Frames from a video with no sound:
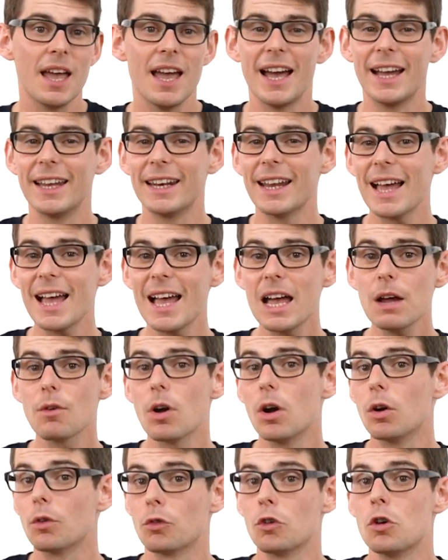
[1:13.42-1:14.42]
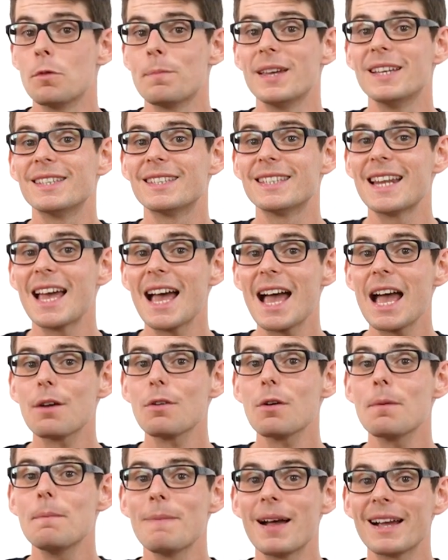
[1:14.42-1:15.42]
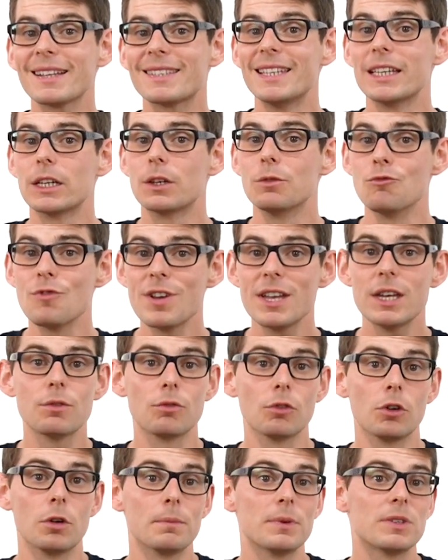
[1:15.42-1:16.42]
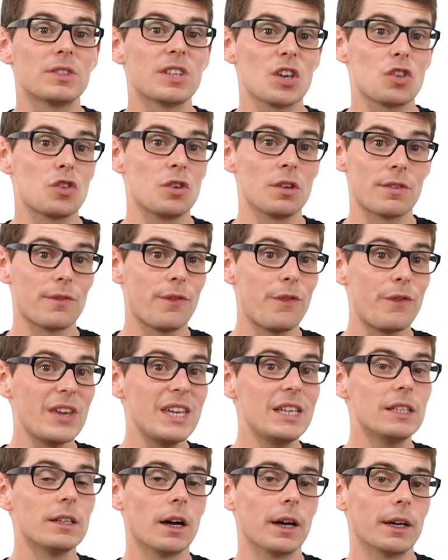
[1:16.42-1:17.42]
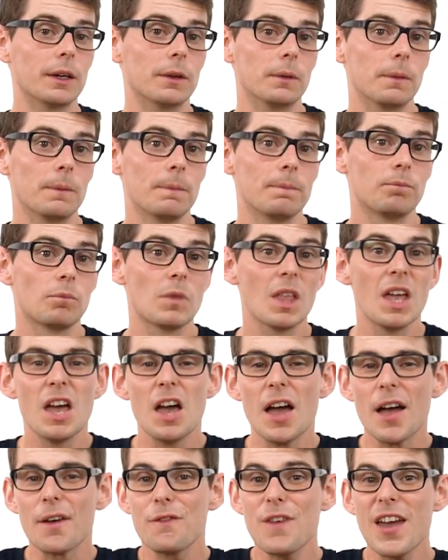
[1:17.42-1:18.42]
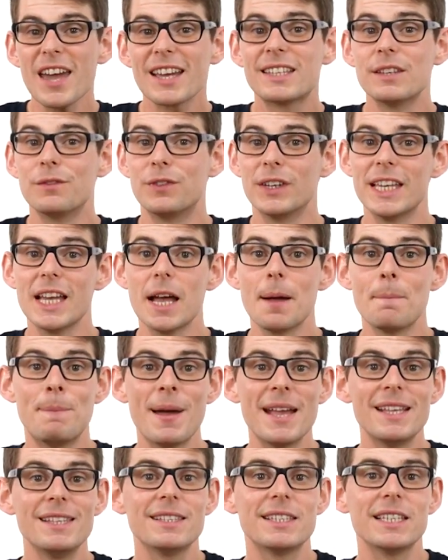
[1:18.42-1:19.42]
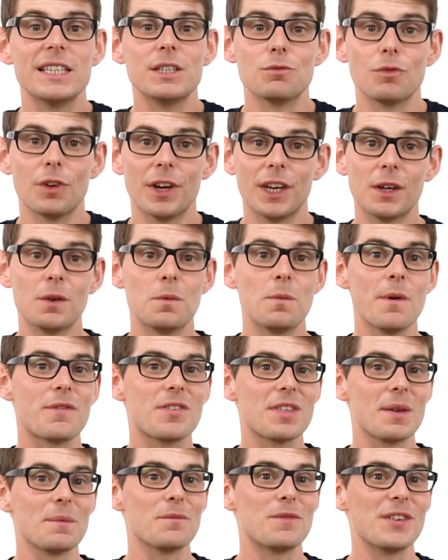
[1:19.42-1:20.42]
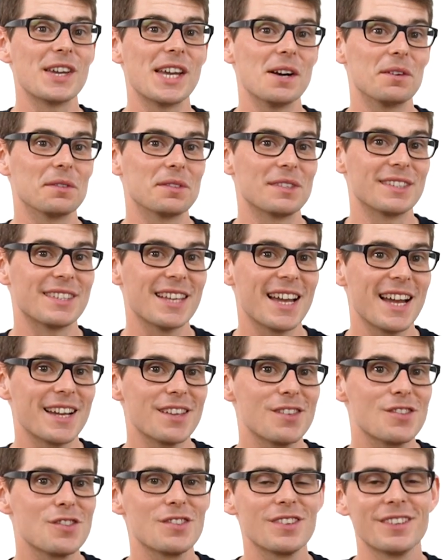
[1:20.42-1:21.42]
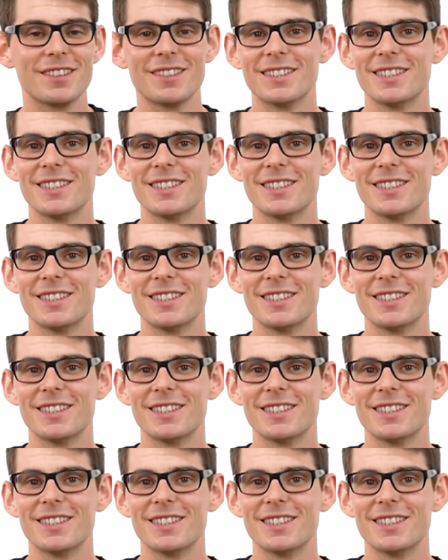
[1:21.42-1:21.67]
An aryl group is an aromatic ring group, such as phenyl, effectively a benzene ring with something else attached.